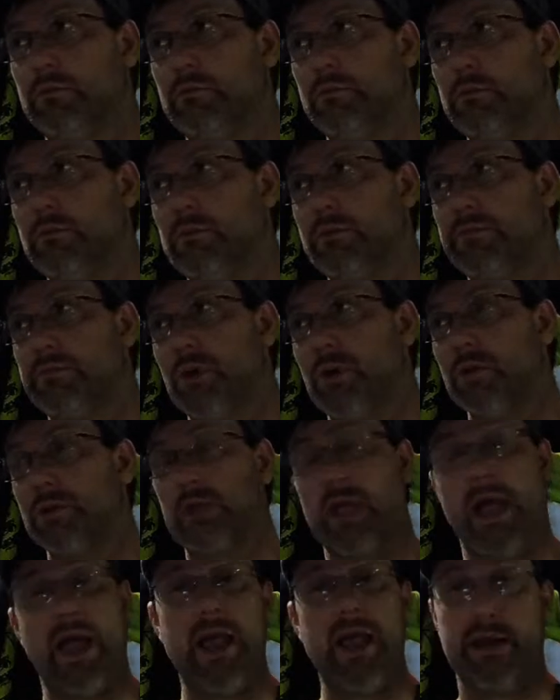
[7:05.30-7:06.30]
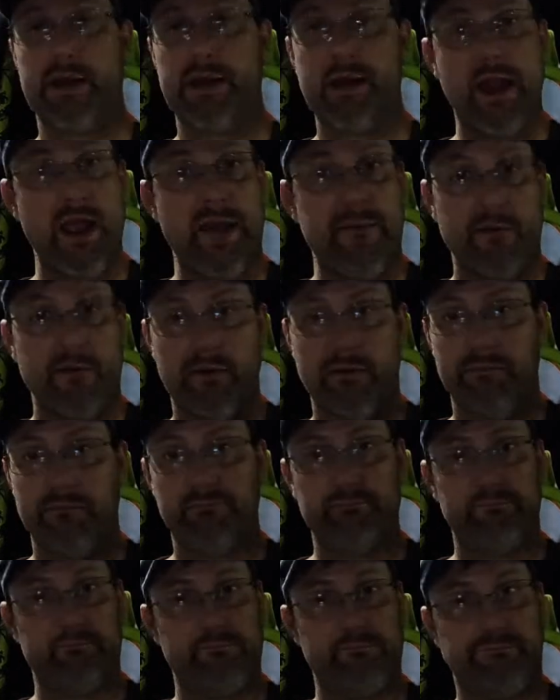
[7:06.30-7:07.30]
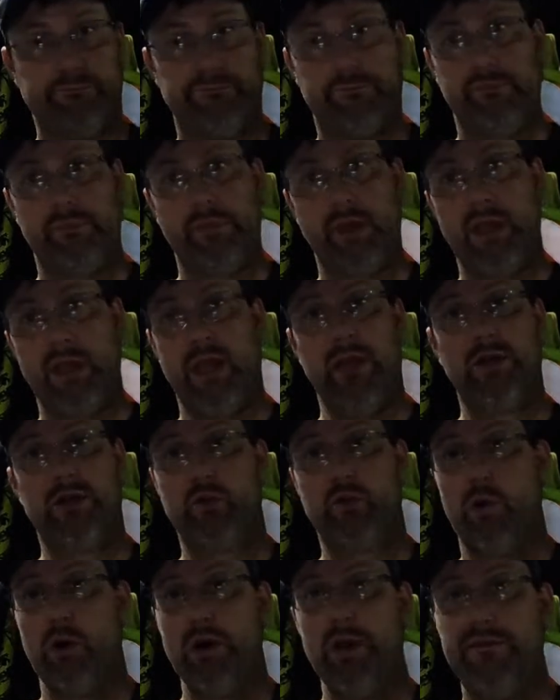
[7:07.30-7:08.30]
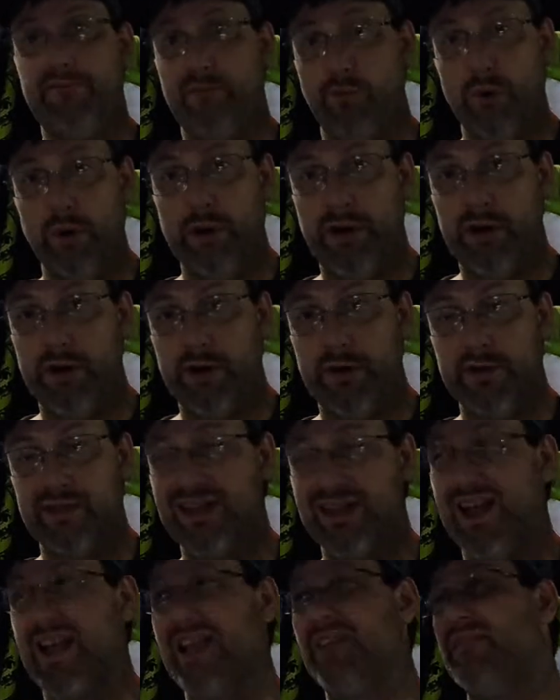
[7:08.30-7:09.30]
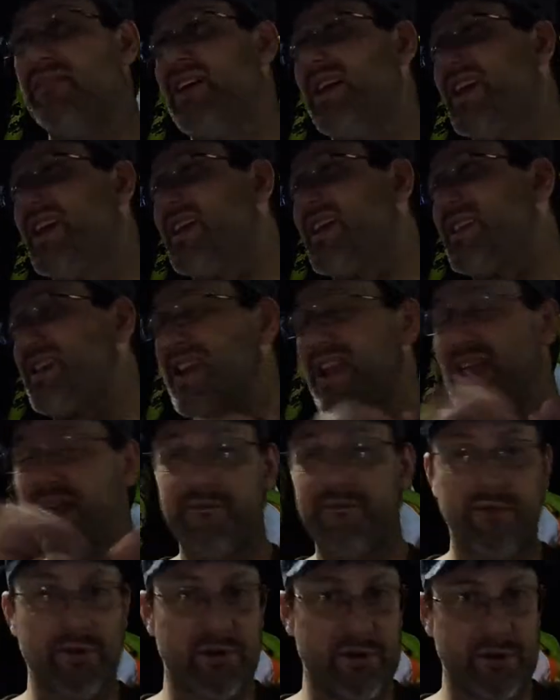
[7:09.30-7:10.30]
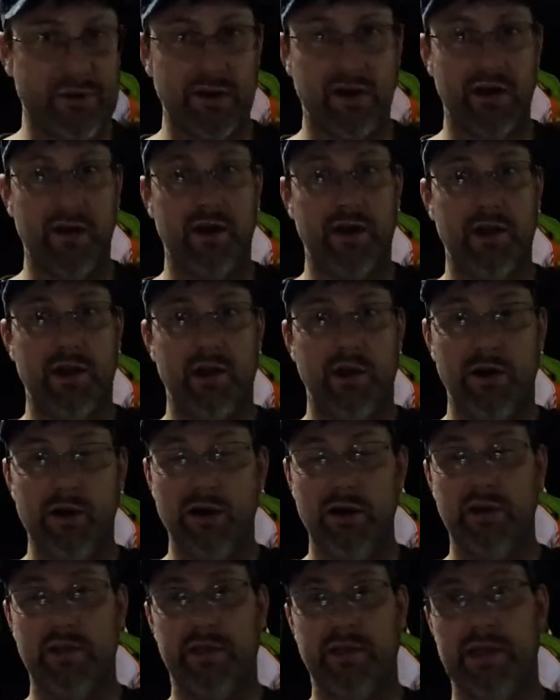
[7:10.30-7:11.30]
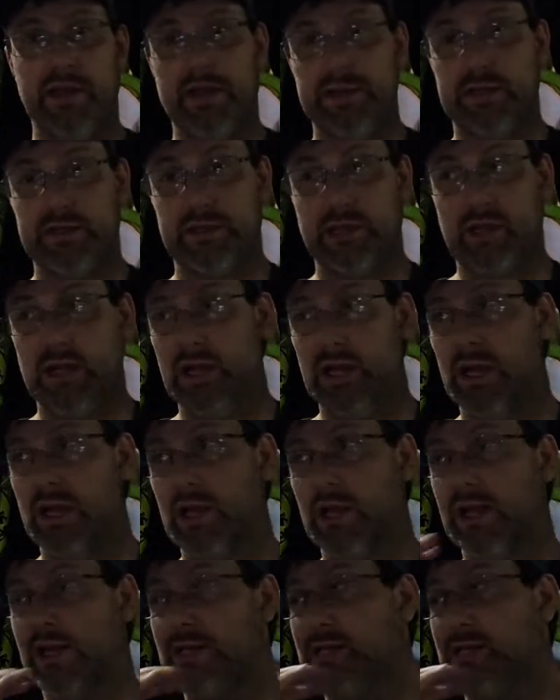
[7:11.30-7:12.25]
supposed to, I had never, in 24 years, I have never heard of this, because